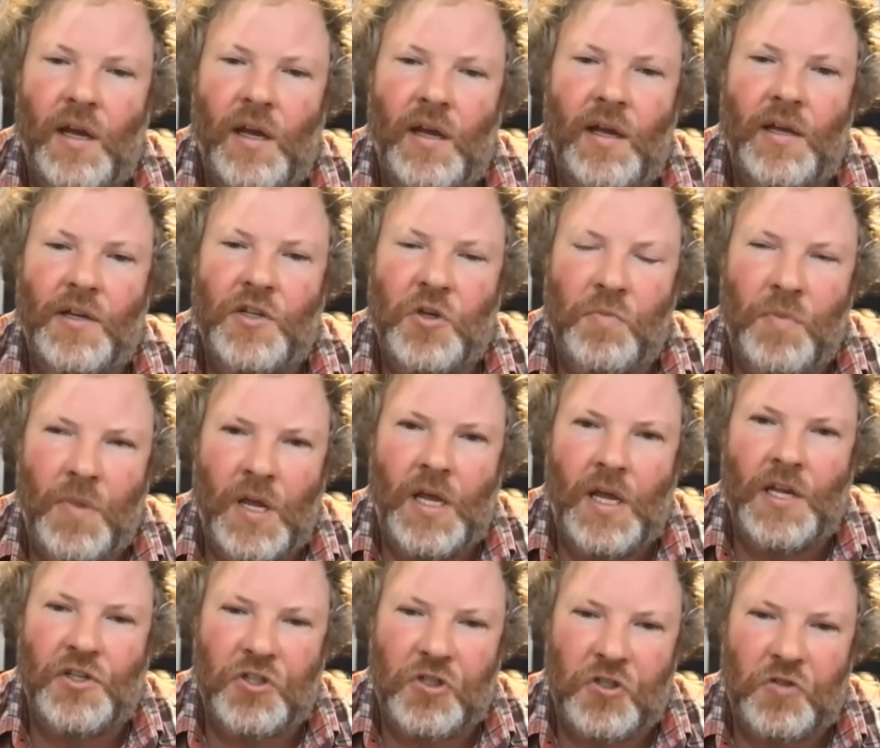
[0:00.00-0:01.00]
to me,
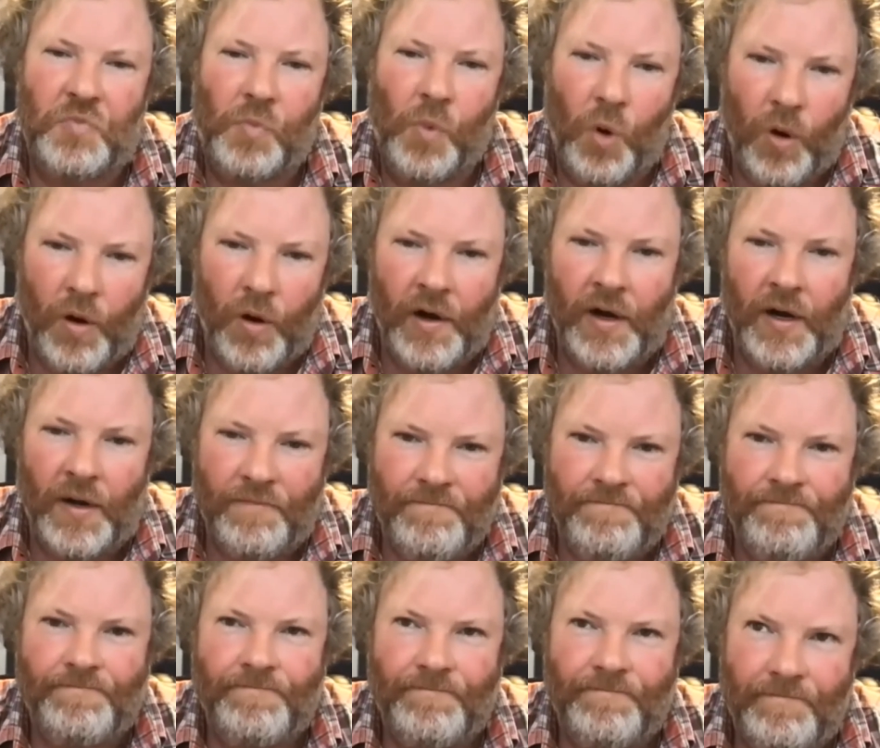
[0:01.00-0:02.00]
it's just more
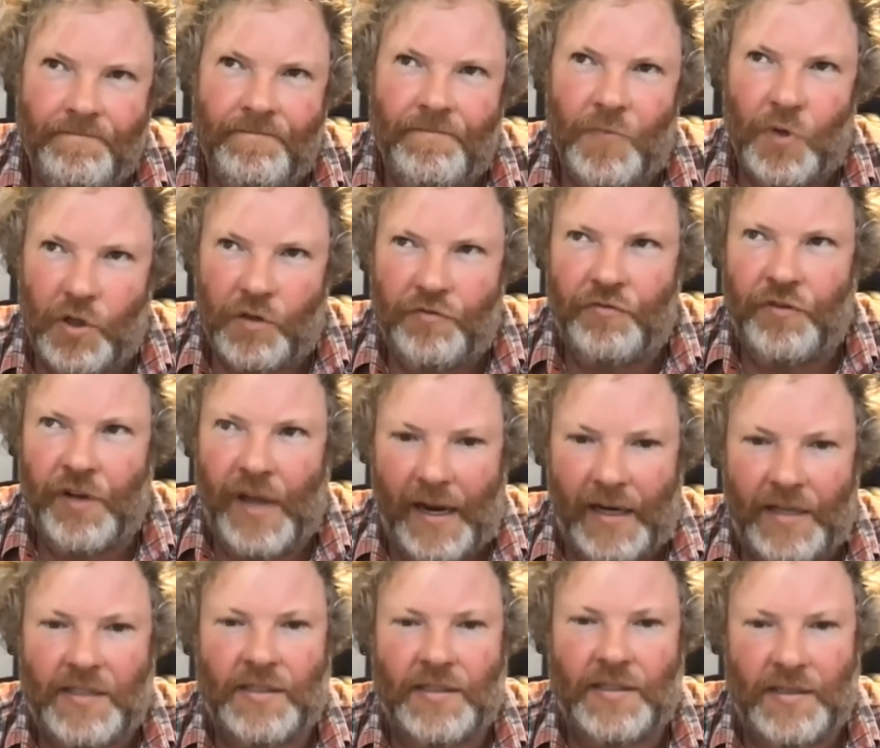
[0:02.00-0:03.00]

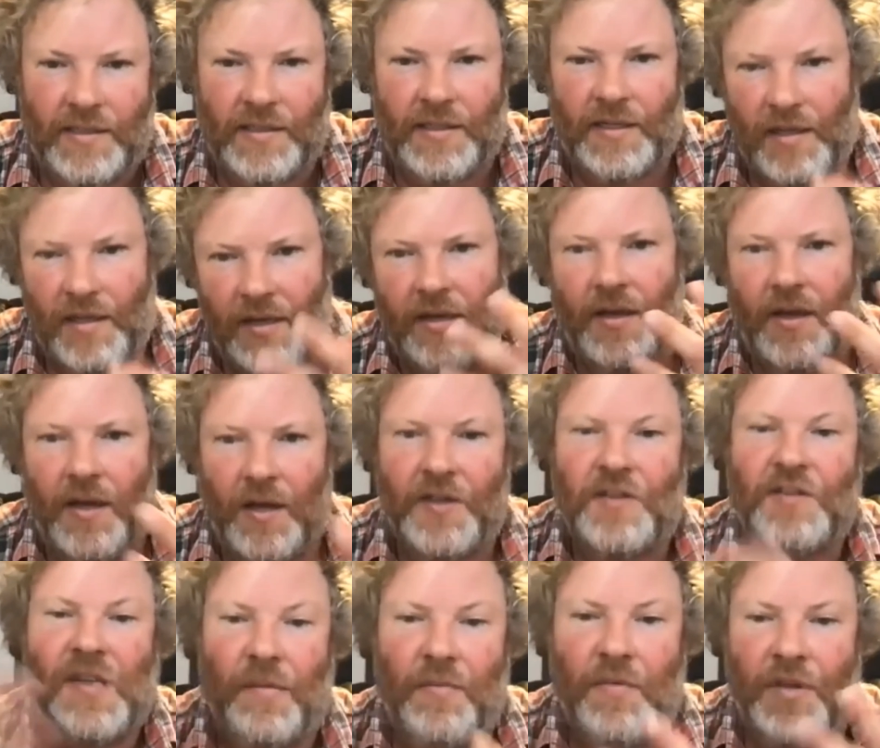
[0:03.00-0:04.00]
reflects
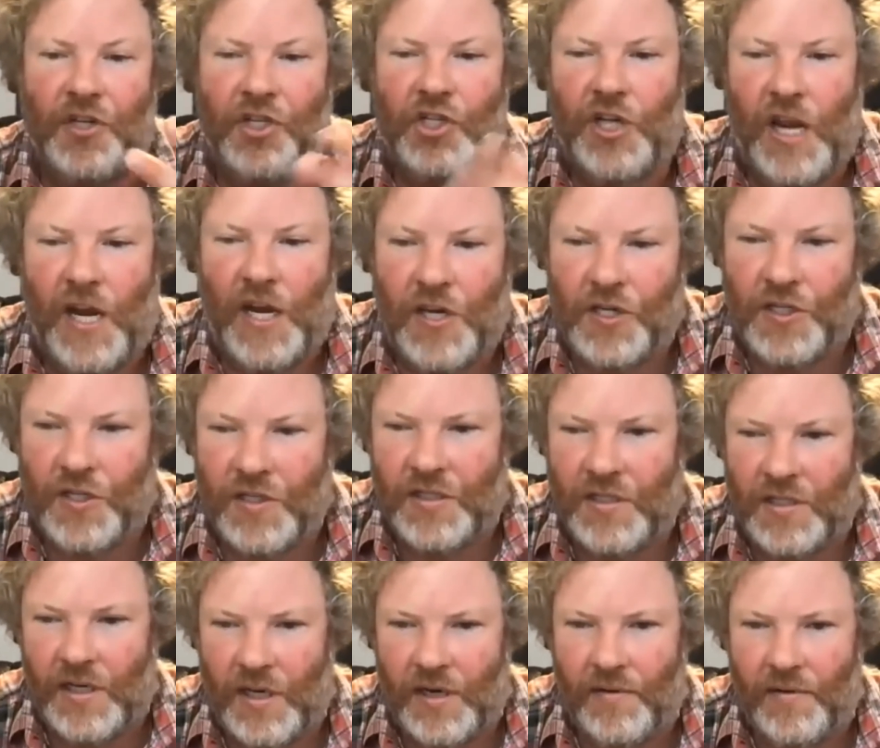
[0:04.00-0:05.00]
some of the changes
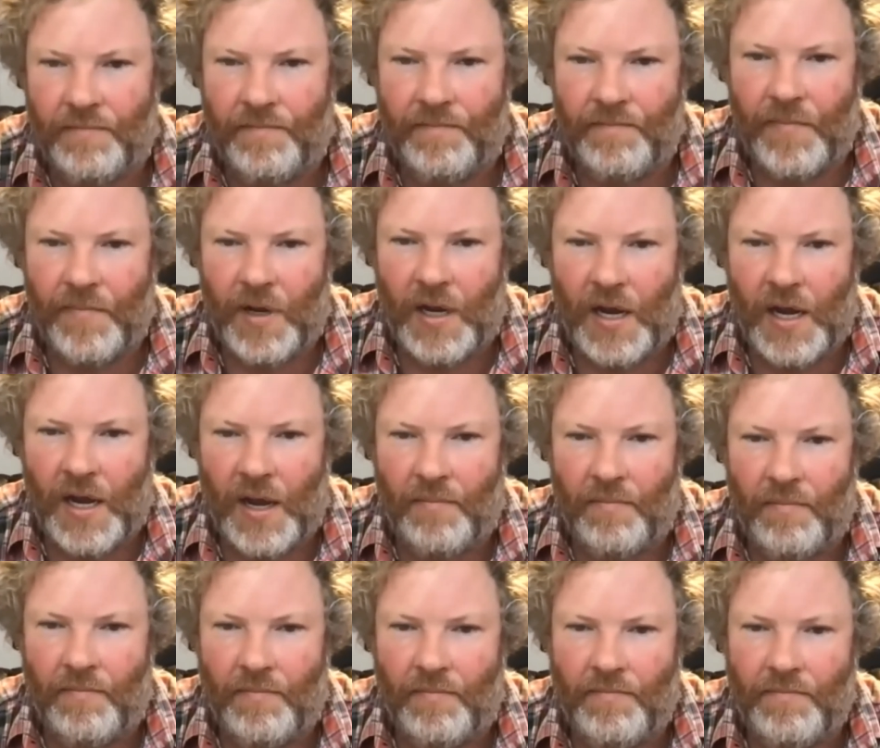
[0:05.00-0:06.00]
in,
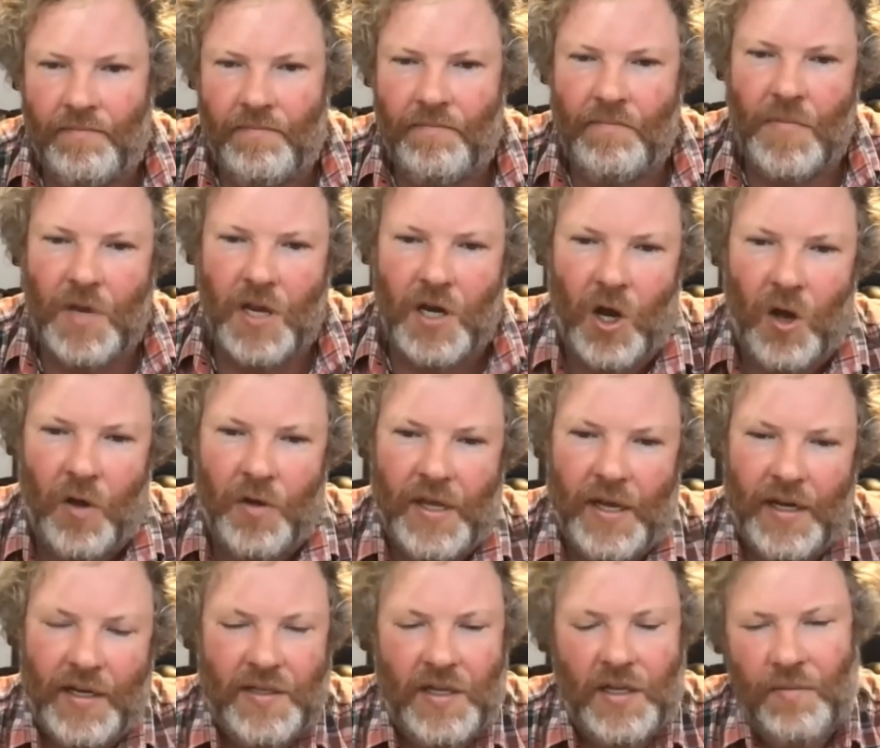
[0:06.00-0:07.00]
like
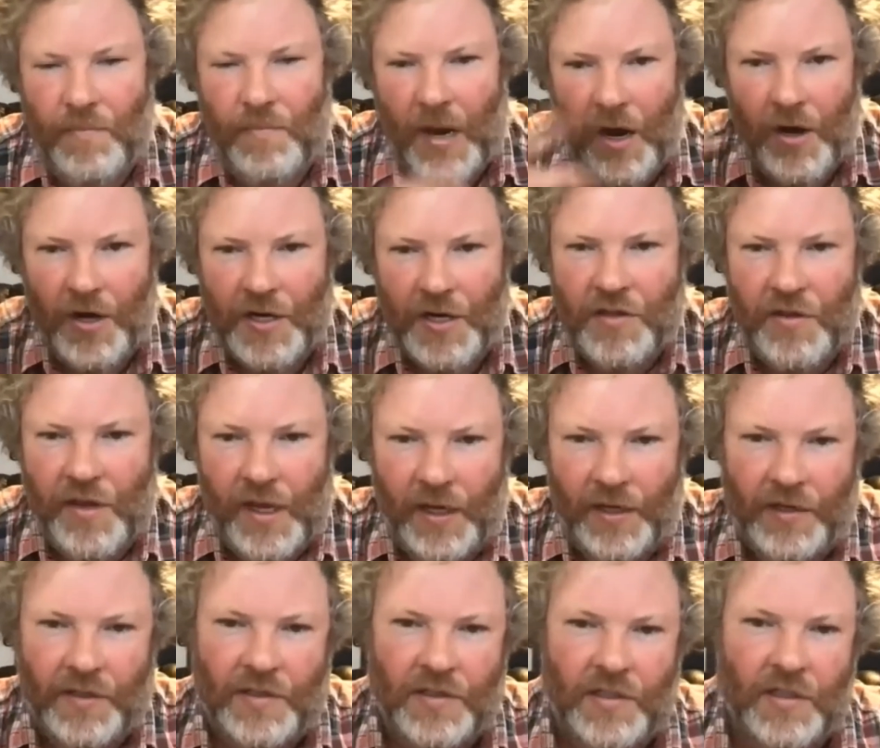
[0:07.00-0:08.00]
I said, the marriage
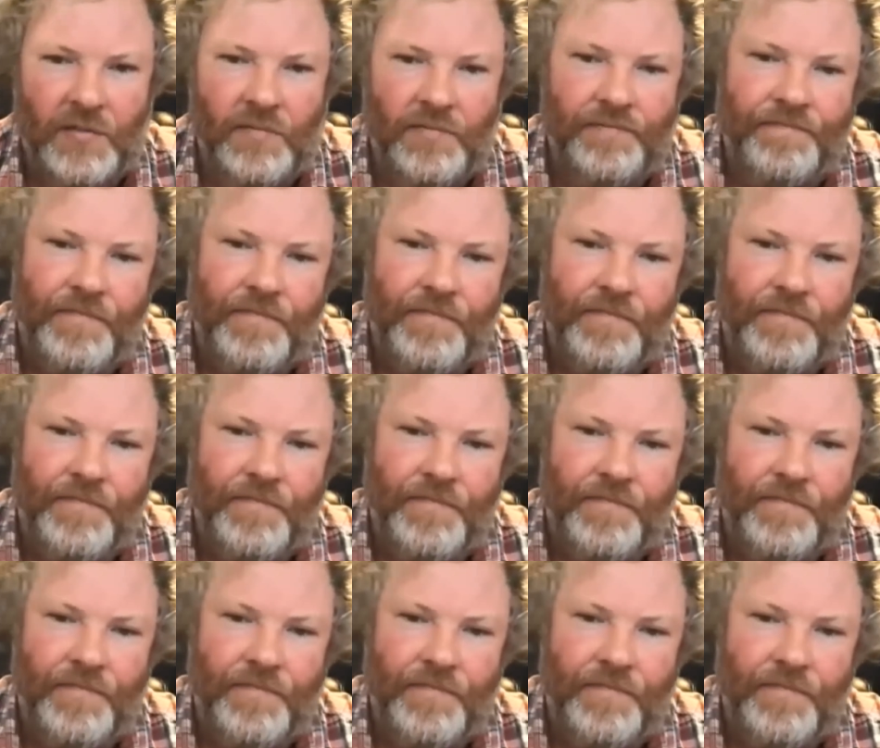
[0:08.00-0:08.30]
things and